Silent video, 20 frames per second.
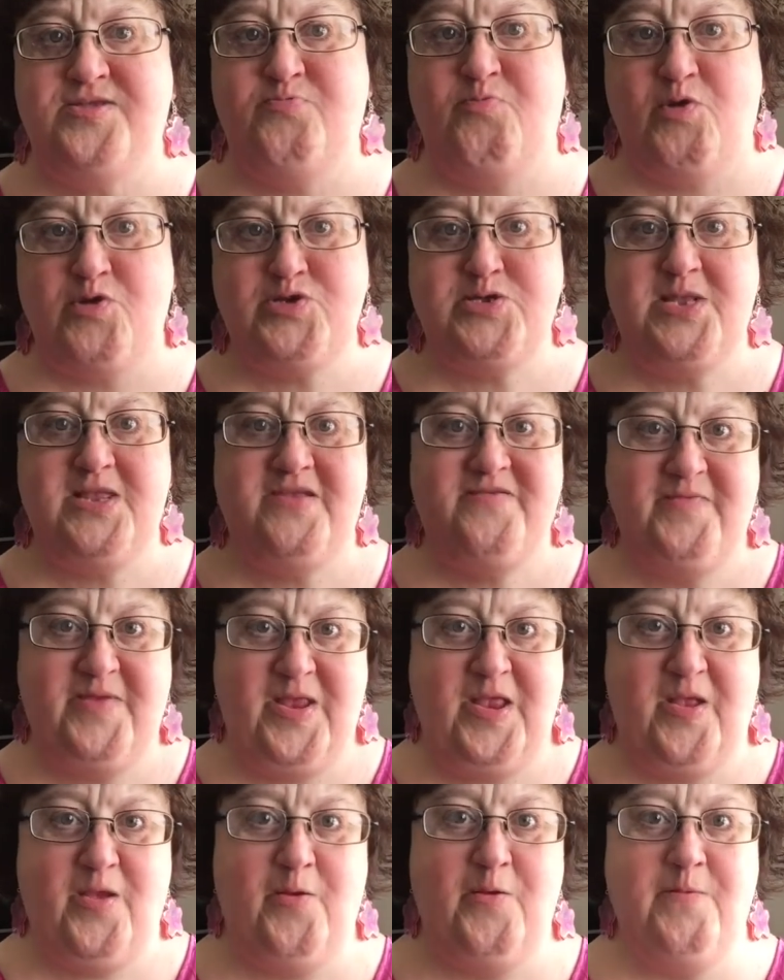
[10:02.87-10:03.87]
watching this
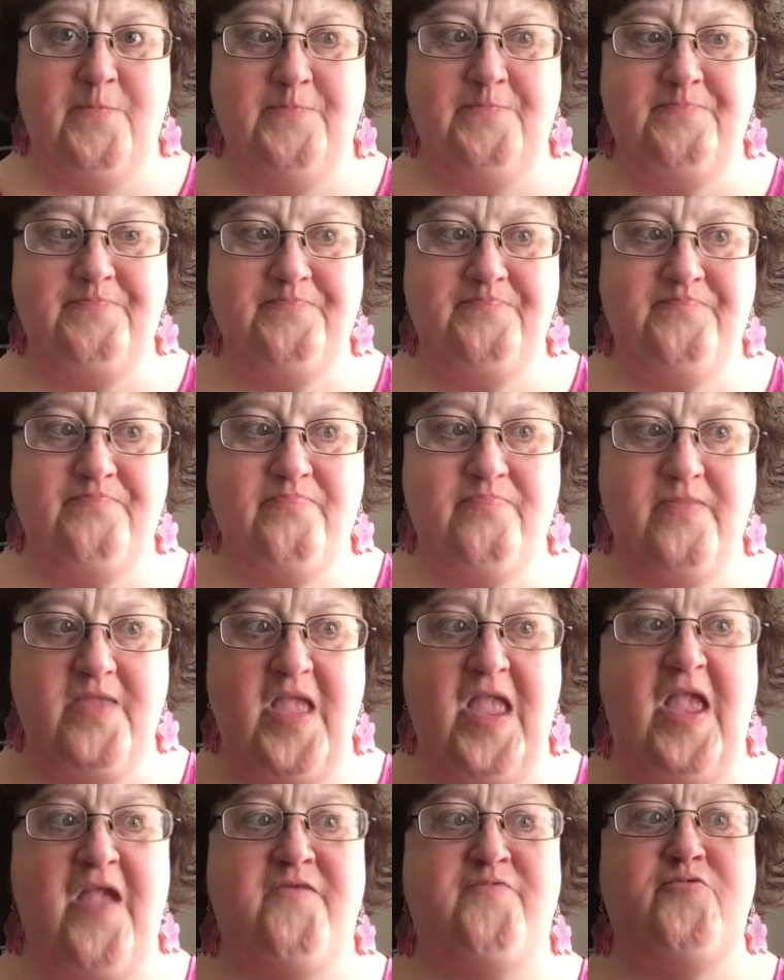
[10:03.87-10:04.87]
video,
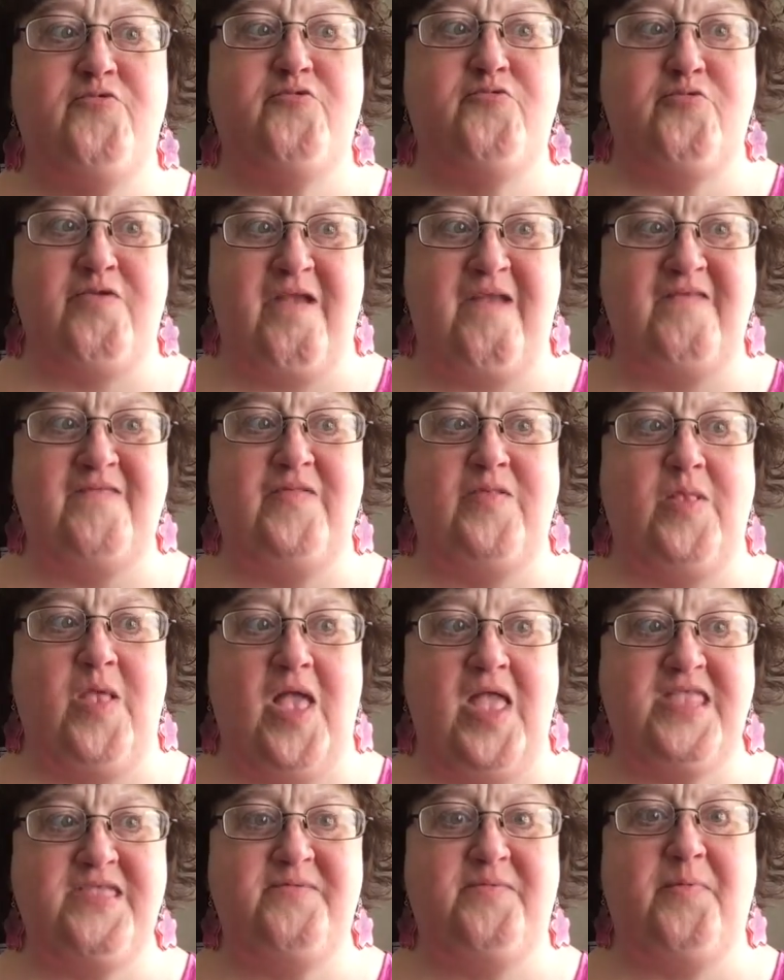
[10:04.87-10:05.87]
ever grieve the
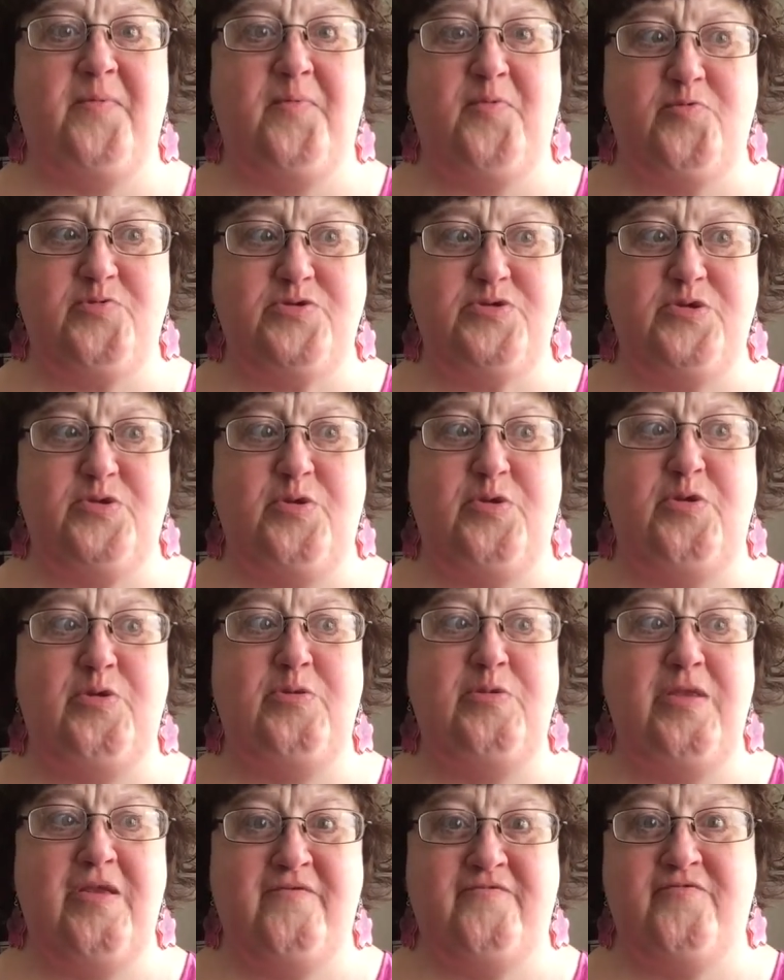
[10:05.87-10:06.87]
loss of a person who you
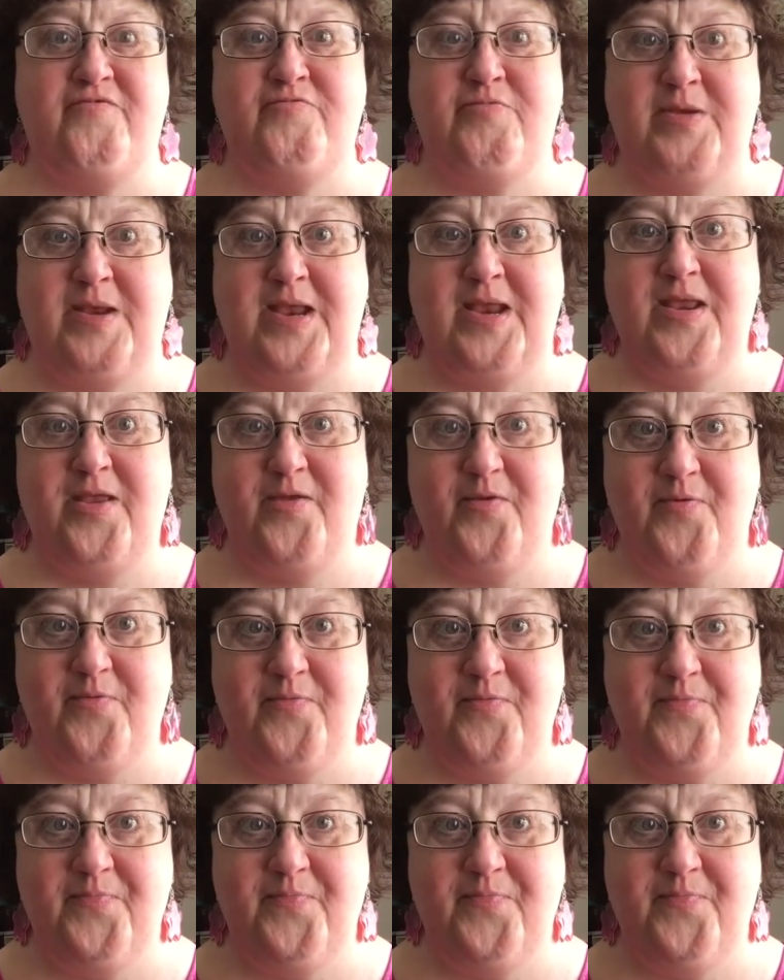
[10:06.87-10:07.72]
never really knew,